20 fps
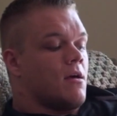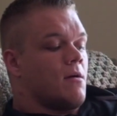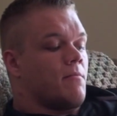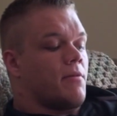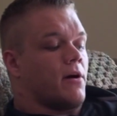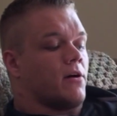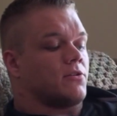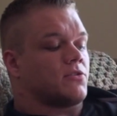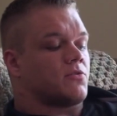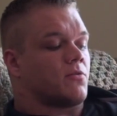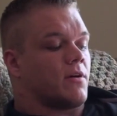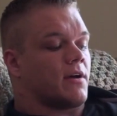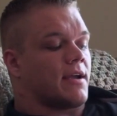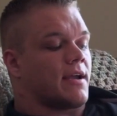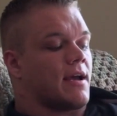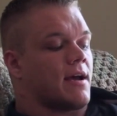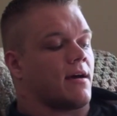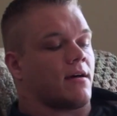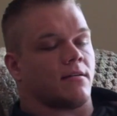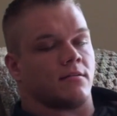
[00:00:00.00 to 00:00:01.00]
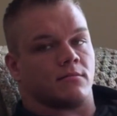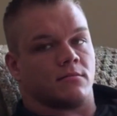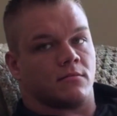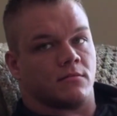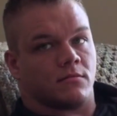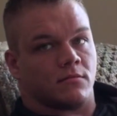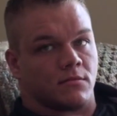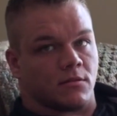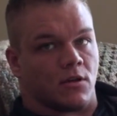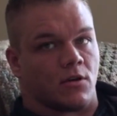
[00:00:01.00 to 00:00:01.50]
post-workout,
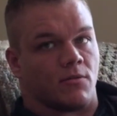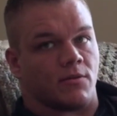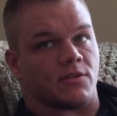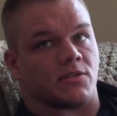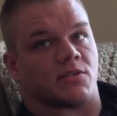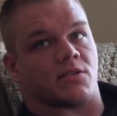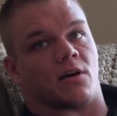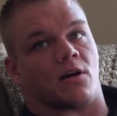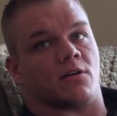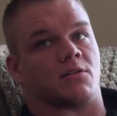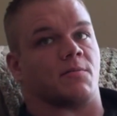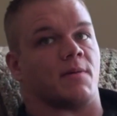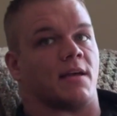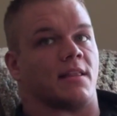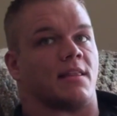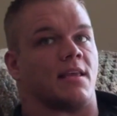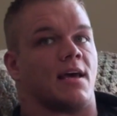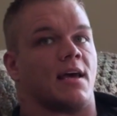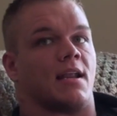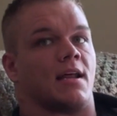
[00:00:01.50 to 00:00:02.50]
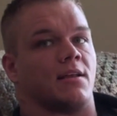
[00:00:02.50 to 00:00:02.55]
we just talked about that.